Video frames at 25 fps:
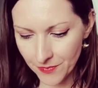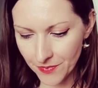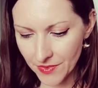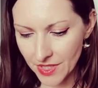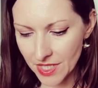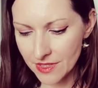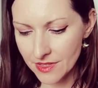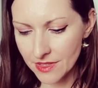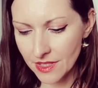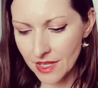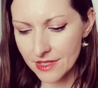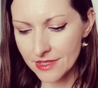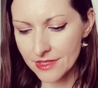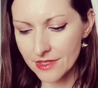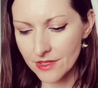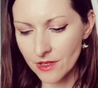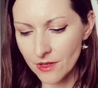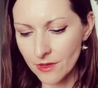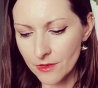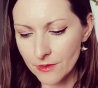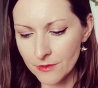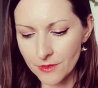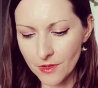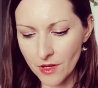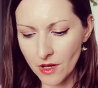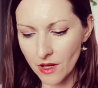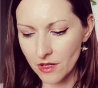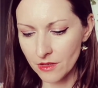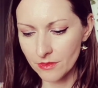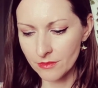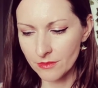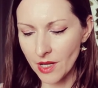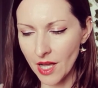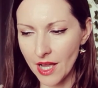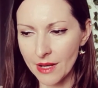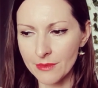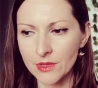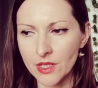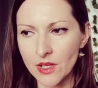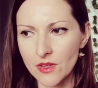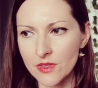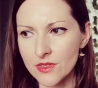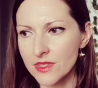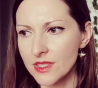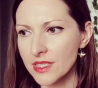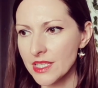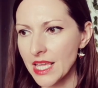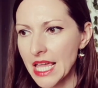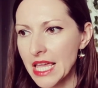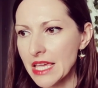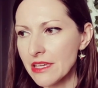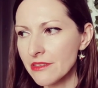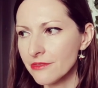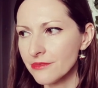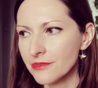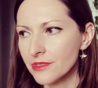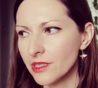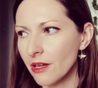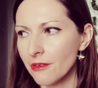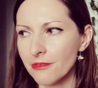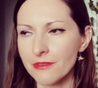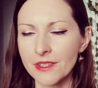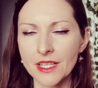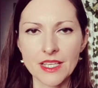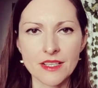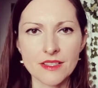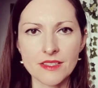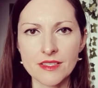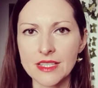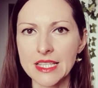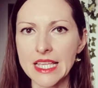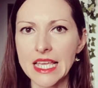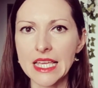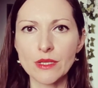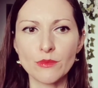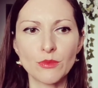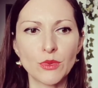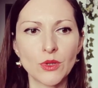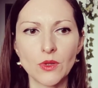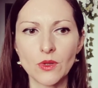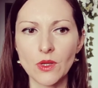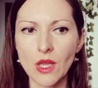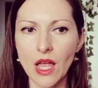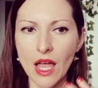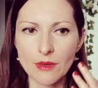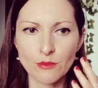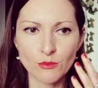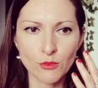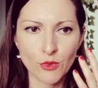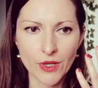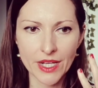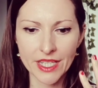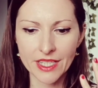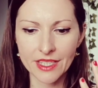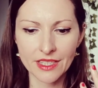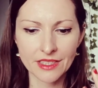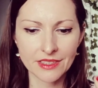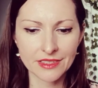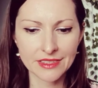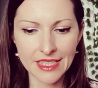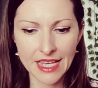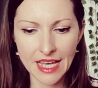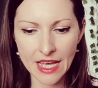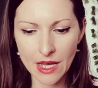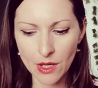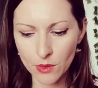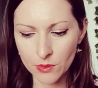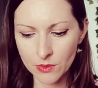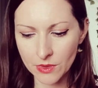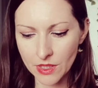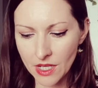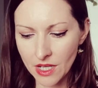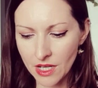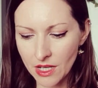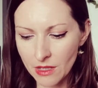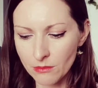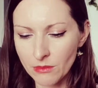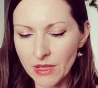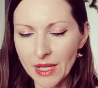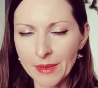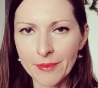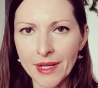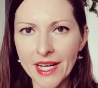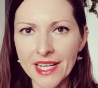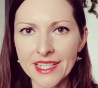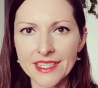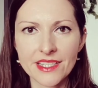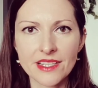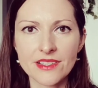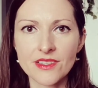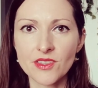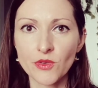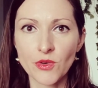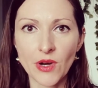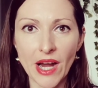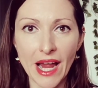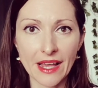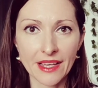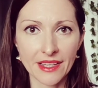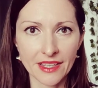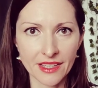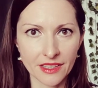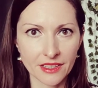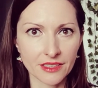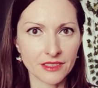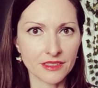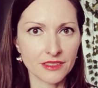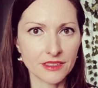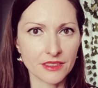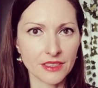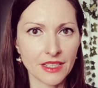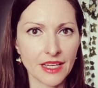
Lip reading: This sense of I'm not safe, nothing is stable, I'm breaking down, my mind is cracking.